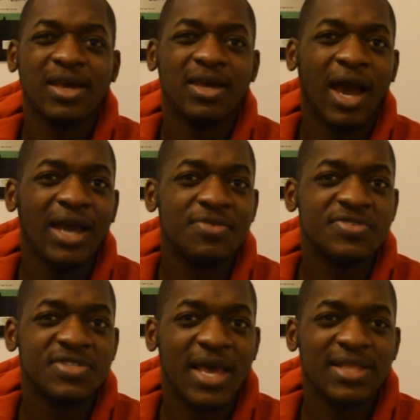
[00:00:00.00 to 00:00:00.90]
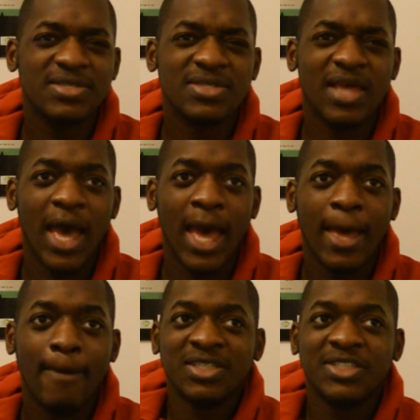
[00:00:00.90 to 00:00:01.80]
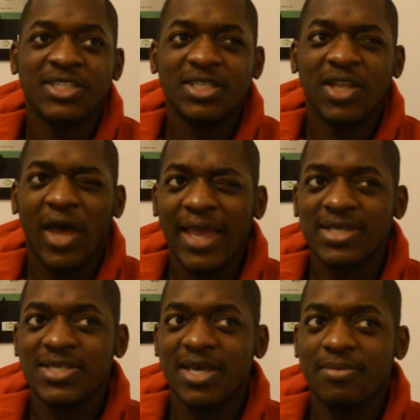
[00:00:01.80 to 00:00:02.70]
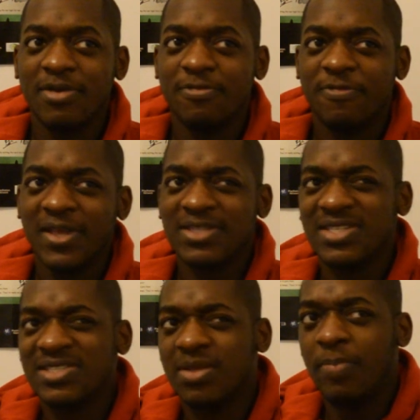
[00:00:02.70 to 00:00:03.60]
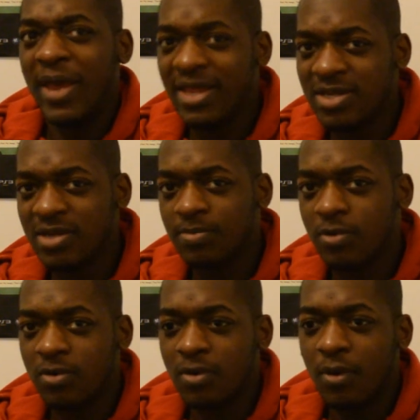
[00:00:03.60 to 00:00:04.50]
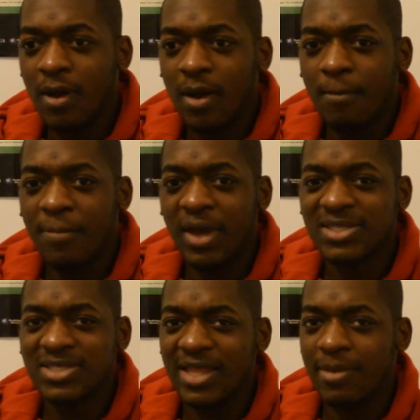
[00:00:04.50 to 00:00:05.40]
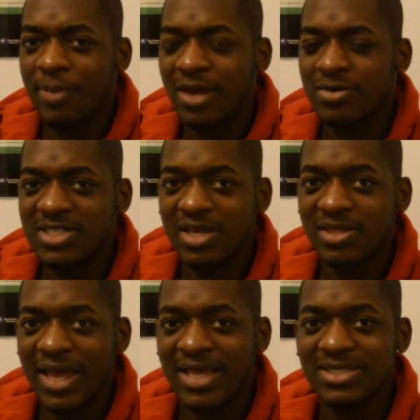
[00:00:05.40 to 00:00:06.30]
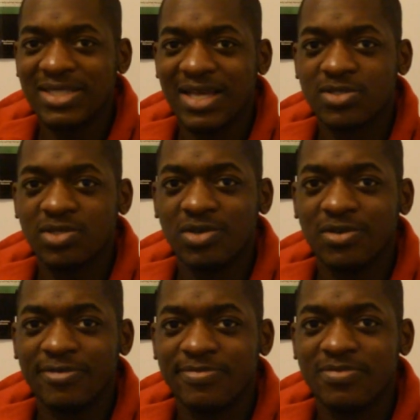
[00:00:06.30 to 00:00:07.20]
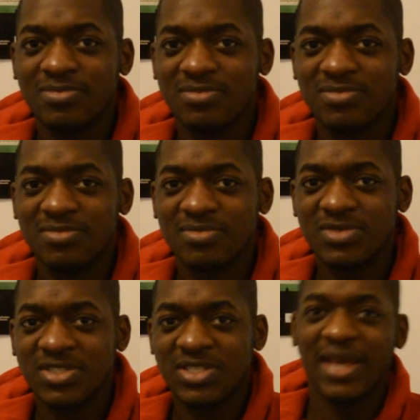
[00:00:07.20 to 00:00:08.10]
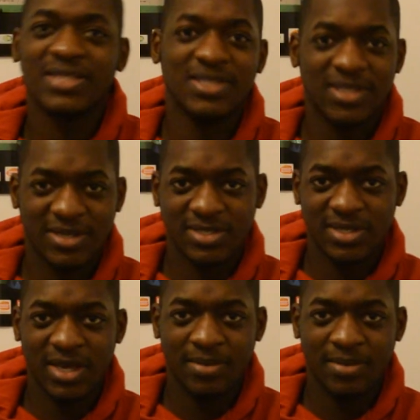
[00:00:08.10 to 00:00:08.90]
I could kind of sense that she likes him and thinks he's dependable, but it's like the panel said, there isn't that sort of sexiness to